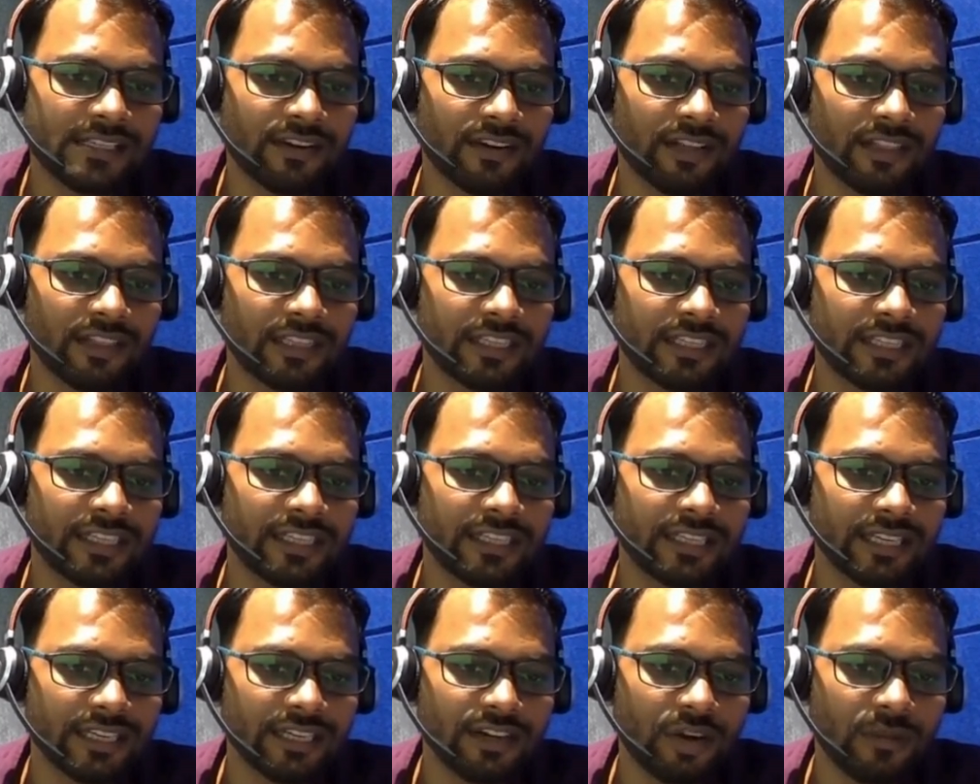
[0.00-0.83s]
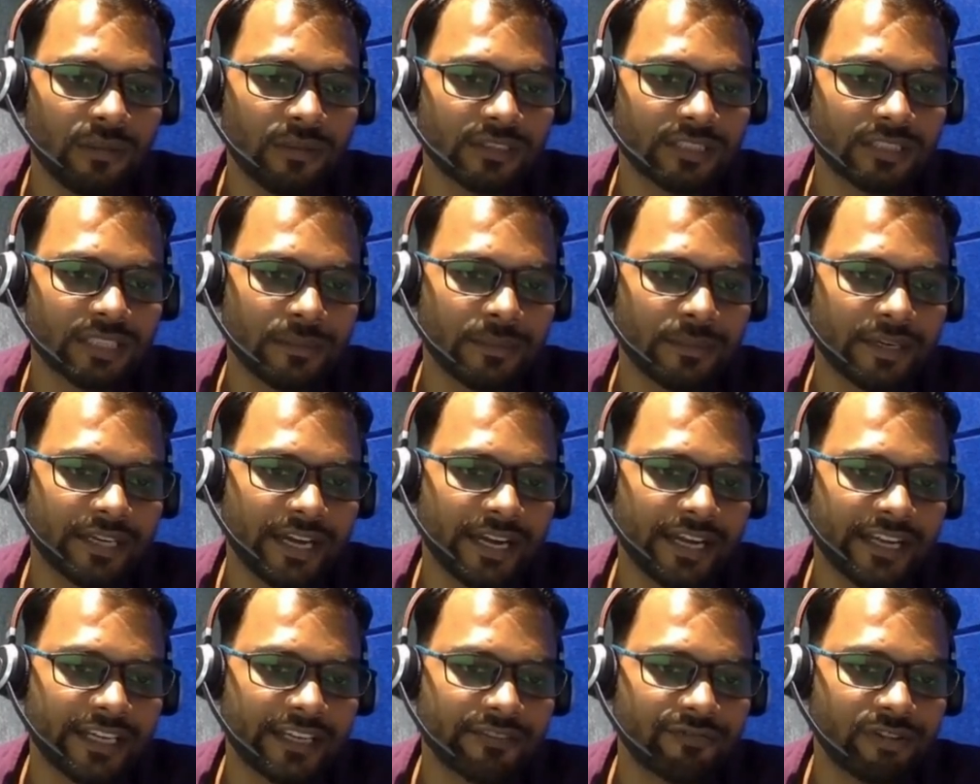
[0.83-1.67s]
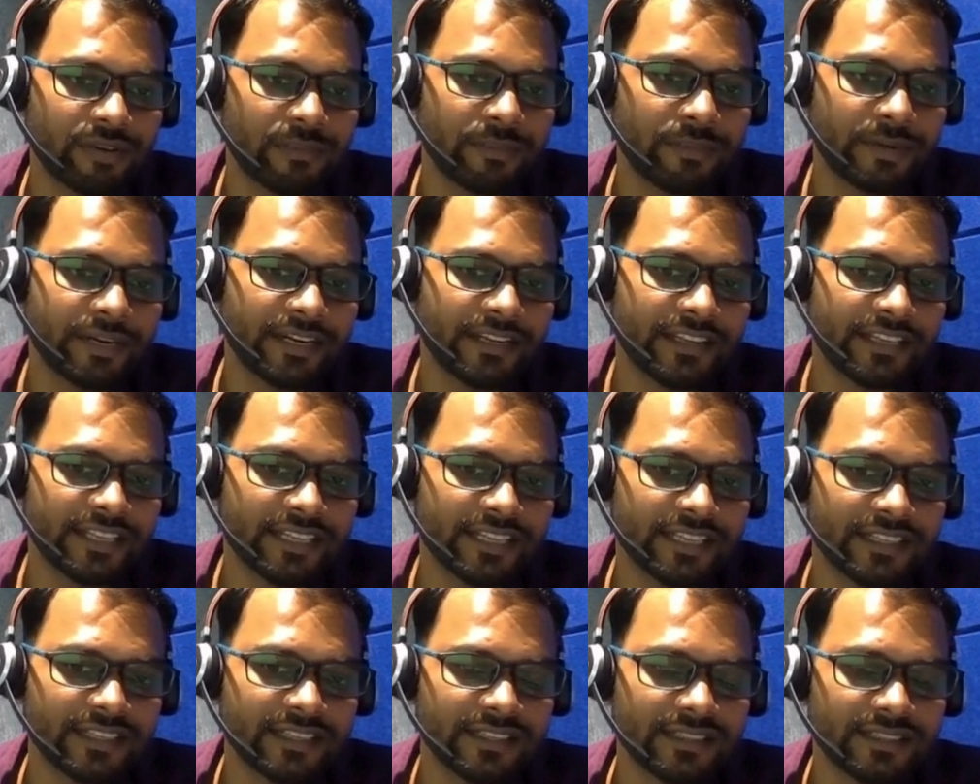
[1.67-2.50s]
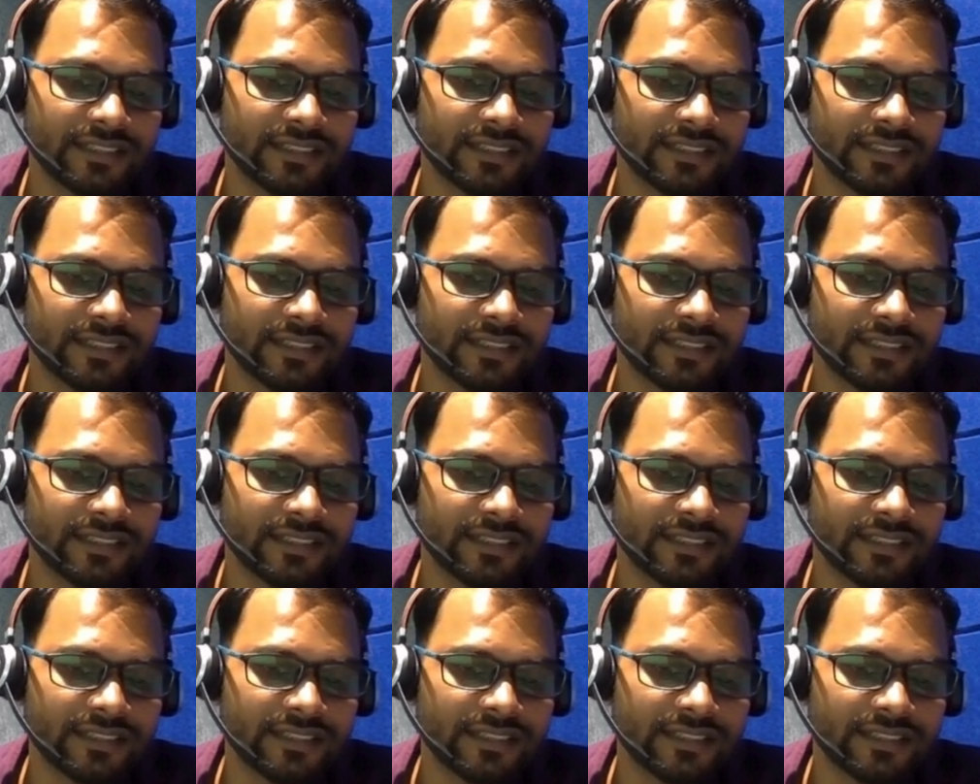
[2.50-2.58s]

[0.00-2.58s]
all the data comma separate, and it will print that.